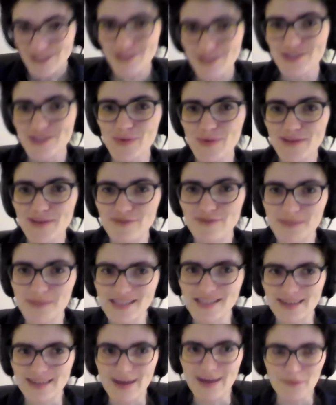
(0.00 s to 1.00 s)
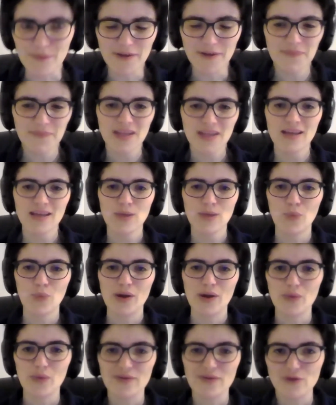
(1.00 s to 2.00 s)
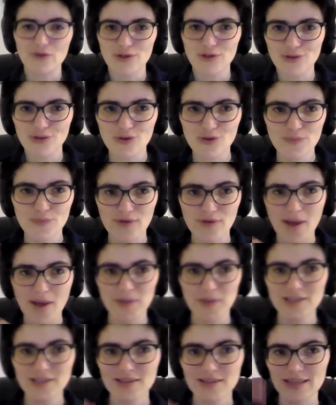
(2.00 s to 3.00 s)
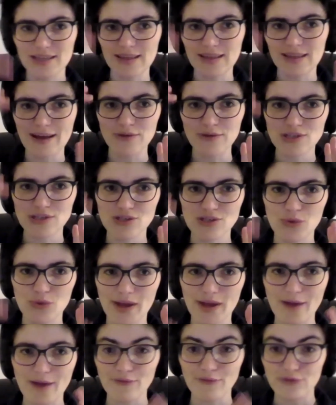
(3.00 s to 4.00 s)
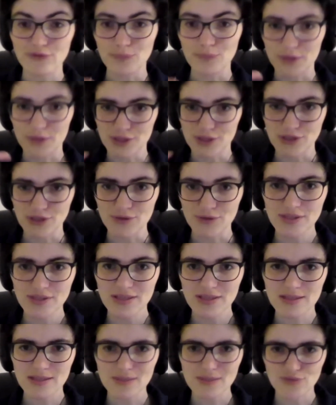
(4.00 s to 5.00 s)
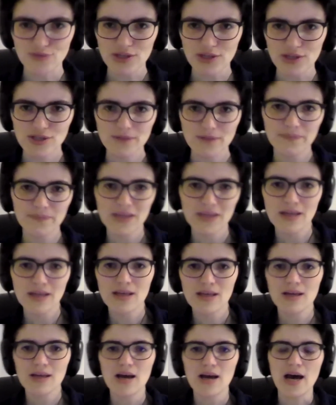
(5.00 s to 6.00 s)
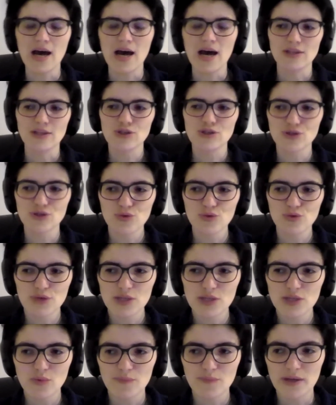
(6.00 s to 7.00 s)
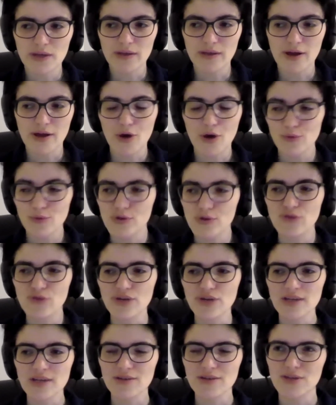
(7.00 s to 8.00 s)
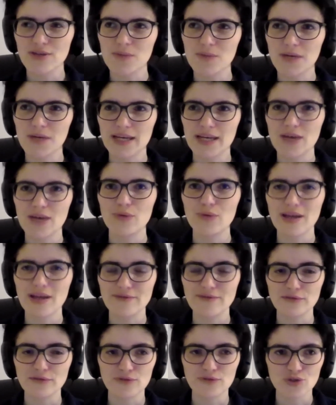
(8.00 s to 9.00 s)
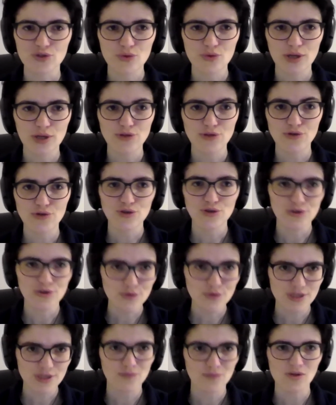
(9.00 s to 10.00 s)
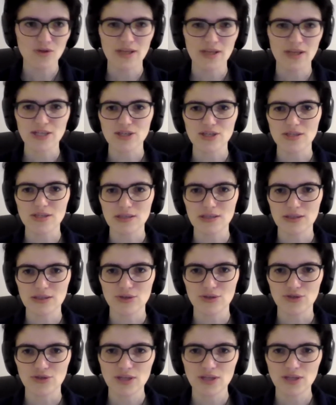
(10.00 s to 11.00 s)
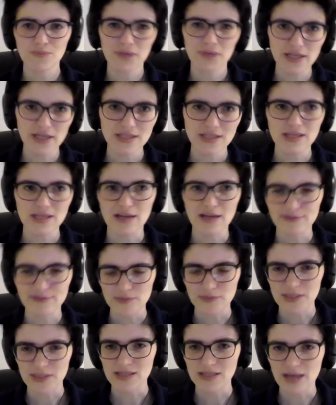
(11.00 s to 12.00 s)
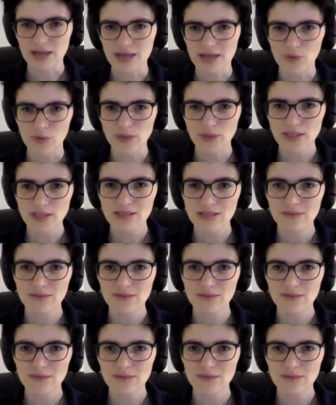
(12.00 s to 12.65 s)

to alpha beta gamma, where we've got a new parameter that allows us to account for plateaus in the suppression. To do this, we've built a whole new grid. I think by now we have over 200 new simulations in the grid, plus the alpha beta gamma ones.